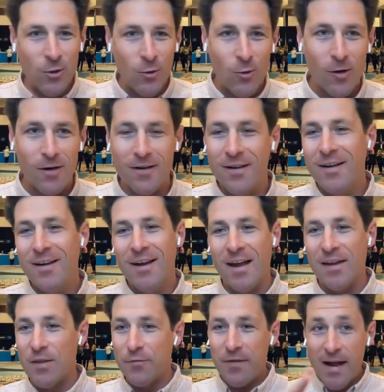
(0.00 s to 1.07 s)
court,
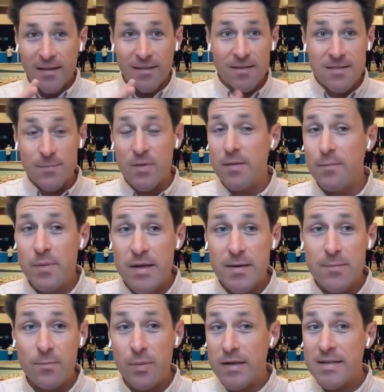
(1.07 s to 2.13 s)
and the fact that some of the
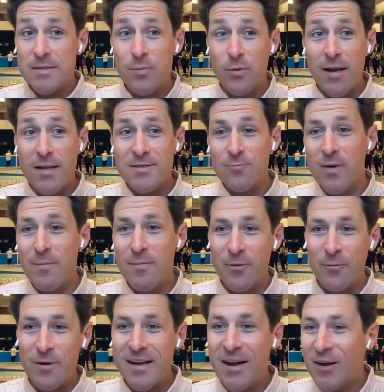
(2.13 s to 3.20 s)
biggest brands of
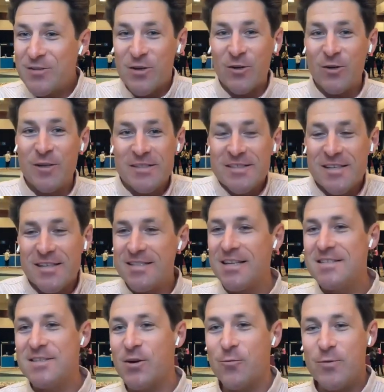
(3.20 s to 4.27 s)
Web3 are turning to this
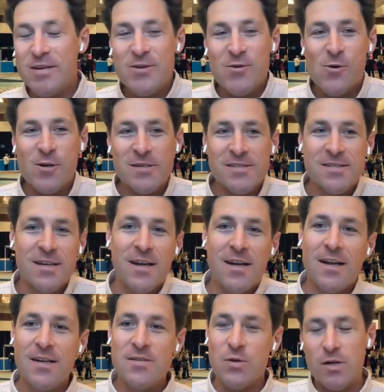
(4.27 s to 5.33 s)
as their recourse
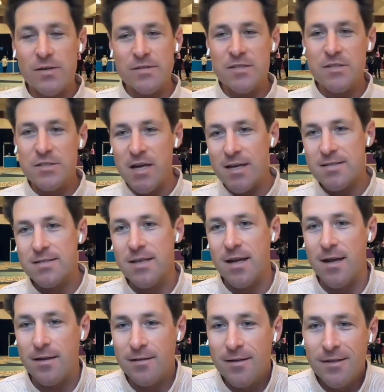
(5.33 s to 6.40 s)
sort of suggests that
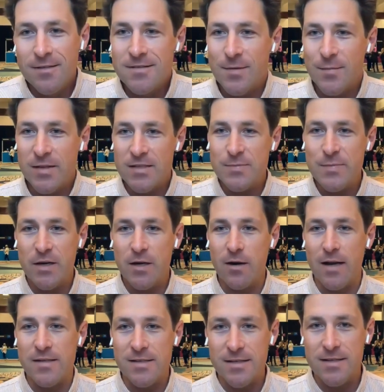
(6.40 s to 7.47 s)
some of these bigger
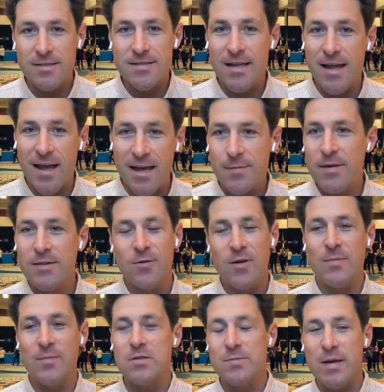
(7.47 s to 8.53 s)
ideas that animate the
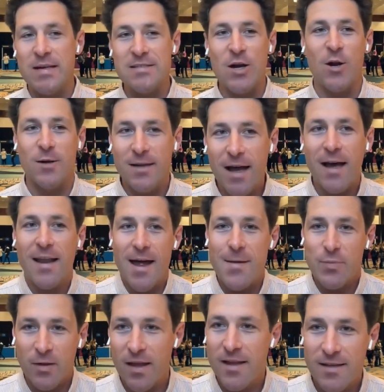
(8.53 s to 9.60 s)
crypto space are not
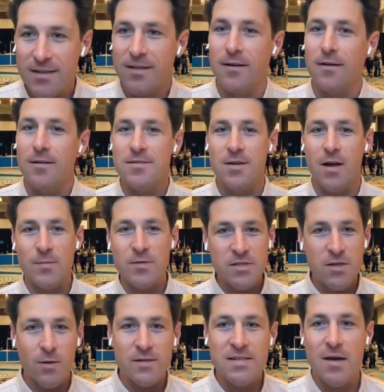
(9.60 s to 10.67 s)
at play here. So I'm
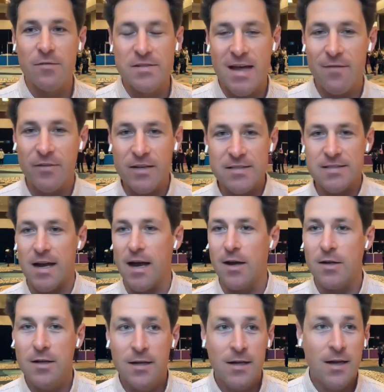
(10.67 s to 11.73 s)
just going devil's advocate
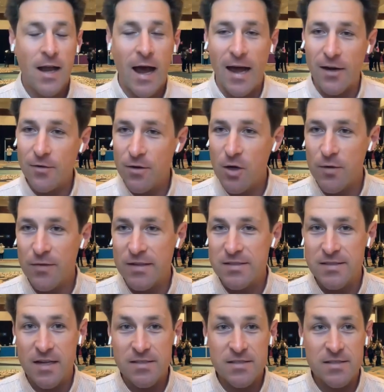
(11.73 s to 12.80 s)
style. I don't know if that's
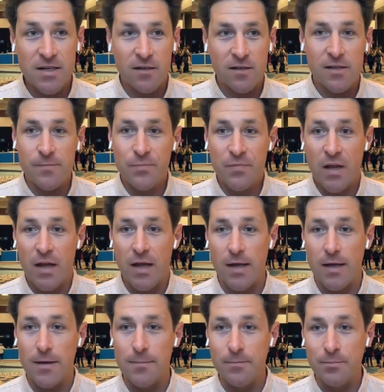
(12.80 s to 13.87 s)
necessarily
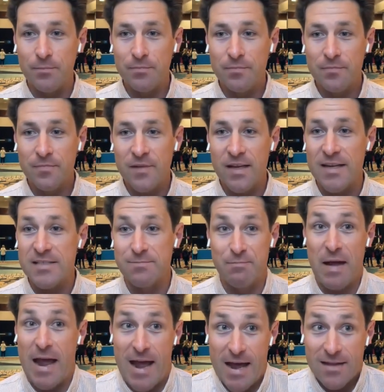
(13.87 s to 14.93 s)
is
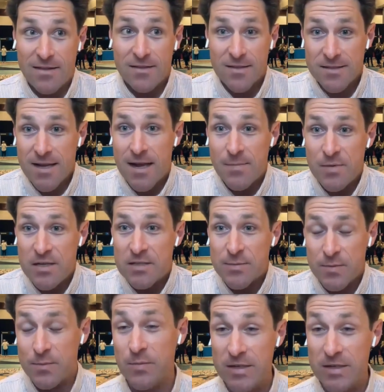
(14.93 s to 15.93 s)
bad that this IP is being